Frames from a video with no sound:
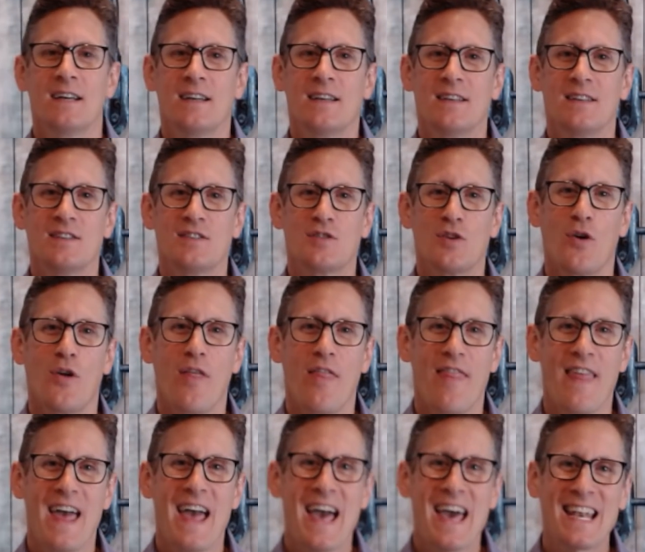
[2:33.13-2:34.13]
So
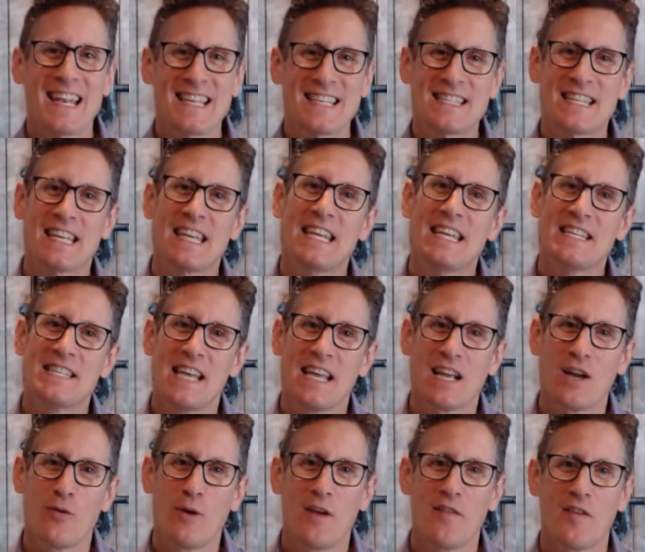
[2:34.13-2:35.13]
that is the key
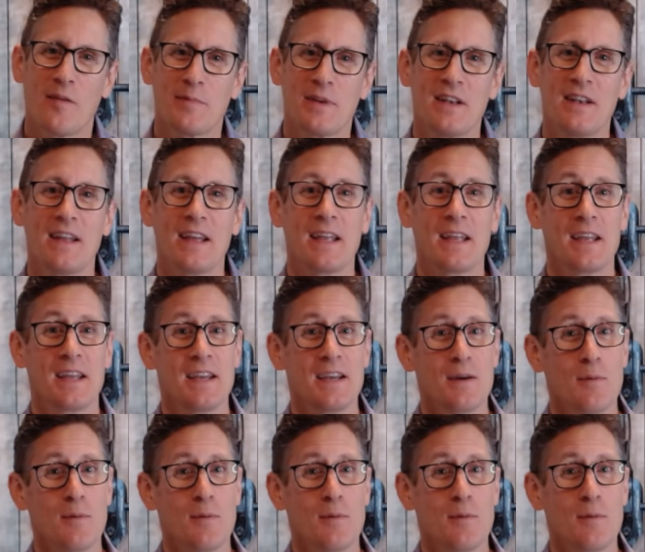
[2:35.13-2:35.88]
takeaway from today.